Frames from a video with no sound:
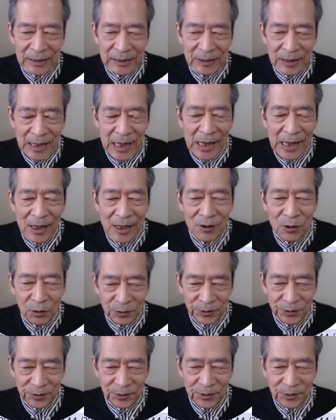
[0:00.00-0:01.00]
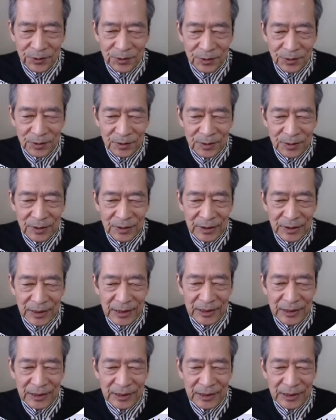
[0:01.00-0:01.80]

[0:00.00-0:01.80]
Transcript: are lost in